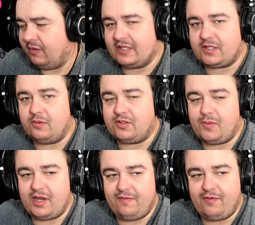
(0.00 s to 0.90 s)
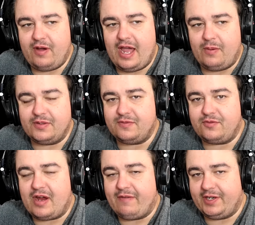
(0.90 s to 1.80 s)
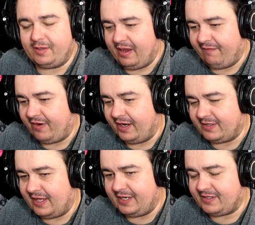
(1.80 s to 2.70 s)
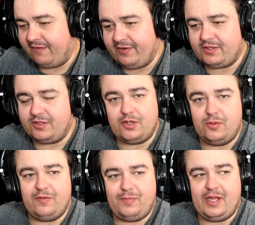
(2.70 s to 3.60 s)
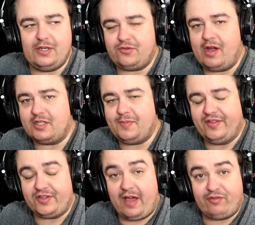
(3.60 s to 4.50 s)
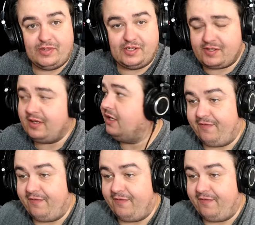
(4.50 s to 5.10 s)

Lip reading: That's called 24 hours of travelling, my friend. That has nothing to do with being drugged by the government.